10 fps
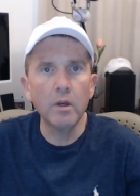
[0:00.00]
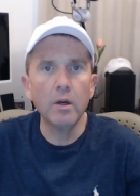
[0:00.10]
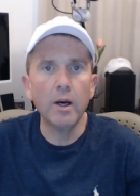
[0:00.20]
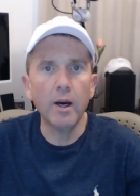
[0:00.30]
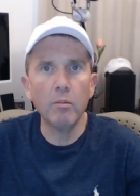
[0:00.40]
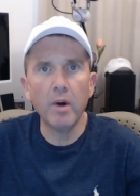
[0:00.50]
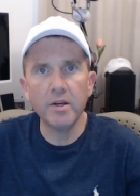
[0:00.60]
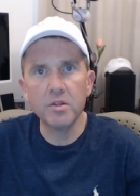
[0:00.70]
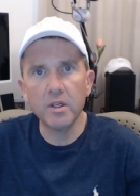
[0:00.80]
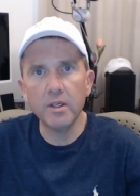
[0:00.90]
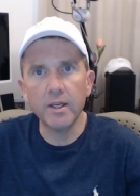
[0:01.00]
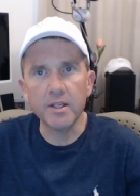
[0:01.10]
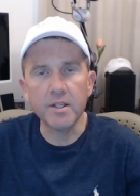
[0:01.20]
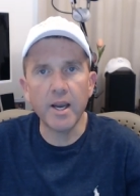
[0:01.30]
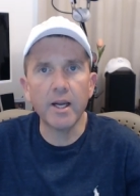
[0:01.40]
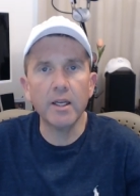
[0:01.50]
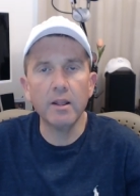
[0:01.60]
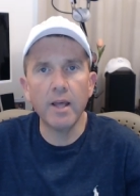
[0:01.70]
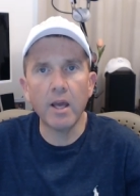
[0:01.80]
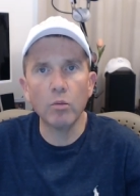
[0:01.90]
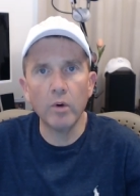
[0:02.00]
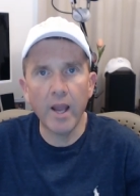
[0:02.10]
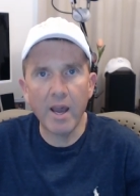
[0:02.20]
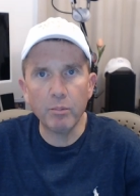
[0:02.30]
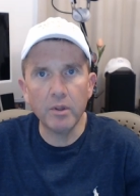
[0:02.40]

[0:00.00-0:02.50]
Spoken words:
I said exactly that would happen.